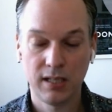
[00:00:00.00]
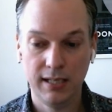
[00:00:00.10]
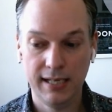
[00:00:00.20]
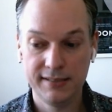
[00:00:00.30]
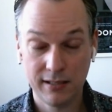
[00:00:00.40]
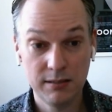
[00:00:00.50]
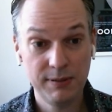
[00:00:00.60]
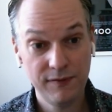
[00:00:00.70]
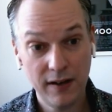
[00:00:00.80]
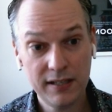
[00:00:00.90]
it's going to be
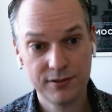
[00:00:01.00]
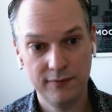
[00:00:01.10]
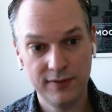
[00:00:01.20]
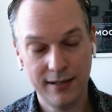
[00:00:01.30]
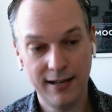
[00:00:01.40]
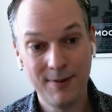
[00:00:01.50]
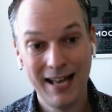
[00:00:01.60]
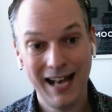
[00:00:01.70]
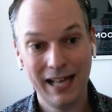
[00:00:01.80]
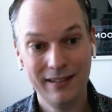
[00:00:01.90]
faster over time.
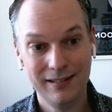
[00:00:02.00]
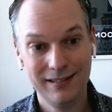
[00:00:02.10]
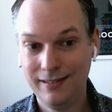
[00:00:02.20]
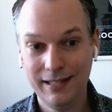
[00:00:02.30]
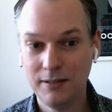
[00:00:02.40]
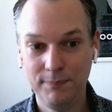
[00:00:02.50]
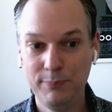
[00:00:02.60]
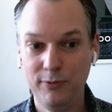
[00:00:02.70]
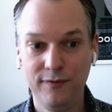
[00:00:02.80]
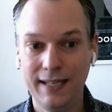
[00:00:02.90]
And the thing that
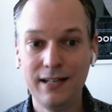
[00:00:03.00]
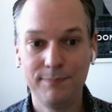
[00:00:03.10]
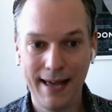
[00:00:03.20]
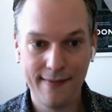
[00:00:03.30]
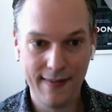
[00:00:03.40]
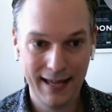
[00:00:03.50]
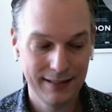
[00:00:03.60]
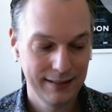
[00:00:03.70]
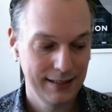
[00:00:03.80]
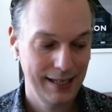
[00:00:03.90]
people forget about
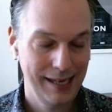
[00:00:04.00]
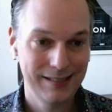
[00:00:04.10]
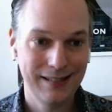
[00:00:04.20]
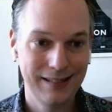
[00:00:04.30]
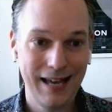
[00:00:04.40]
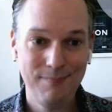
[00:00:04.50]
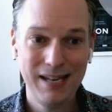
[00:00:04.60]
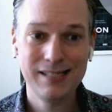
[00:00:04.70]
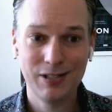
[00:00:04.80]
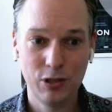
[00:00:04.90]
that is that
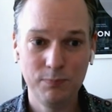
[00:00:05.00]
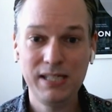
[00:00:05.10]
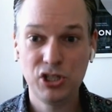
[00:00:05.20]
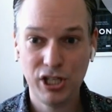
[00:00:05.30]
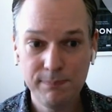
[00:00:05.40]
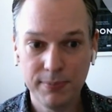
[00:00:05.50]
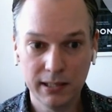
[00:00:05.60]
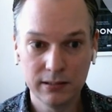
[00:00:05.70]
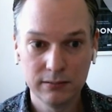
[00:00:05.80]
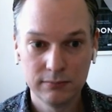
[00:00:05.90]
means it could be
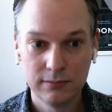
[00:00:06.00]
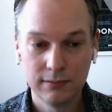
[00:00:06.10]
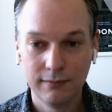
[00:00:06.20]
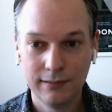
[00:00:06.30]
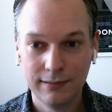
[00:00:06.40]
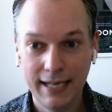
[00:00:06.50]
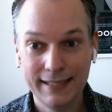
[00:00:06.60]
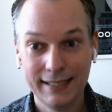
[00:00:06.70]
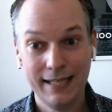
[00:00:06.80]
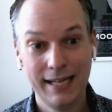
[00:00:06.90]
cheaper. Mm-hmm.
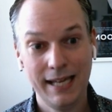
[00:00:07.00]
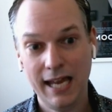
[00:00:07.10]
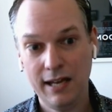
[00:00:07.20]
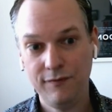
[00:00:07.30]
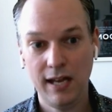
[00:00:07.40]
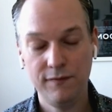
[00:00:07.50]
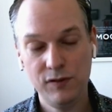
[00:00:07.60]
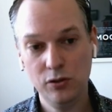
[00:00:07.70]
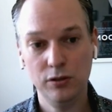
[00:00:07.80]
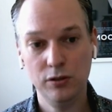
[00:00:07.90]
Like
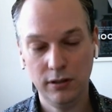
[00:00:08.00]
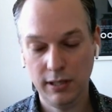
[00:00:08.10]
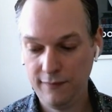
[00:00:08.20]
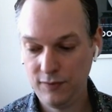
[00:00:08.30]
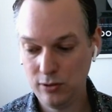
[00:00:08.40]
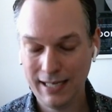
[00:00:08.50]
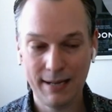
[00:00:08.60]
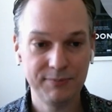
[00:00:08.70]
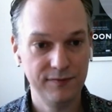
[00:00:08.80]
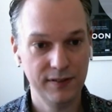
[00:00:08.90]
if your
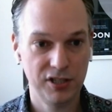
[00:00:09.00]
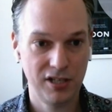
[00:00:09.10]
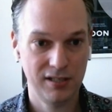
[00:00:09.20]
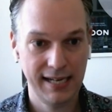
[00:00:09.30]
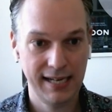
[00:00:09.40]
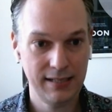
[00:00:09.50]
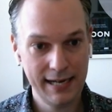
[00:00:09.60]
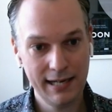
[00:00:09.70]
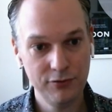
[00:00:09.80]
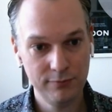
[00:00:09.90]
Lambda function
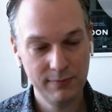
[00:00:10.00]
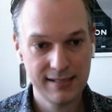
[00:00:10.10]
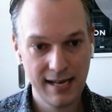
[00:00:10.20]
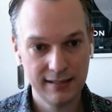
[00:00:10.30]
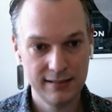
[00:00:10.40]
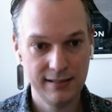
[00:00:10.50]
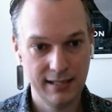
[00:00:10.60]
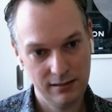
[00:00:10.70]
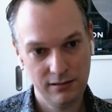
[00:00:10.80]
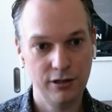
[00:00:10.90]
takes 800
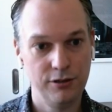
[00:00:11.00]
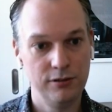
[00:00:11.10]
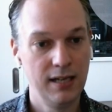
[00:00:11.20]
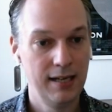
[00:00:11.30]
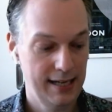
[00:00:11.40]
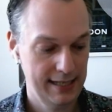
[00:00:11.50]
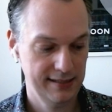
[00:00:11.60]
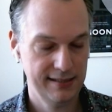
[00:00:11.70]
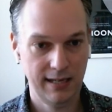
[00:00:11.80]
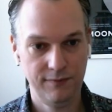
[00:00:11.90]
milliseconds in Node and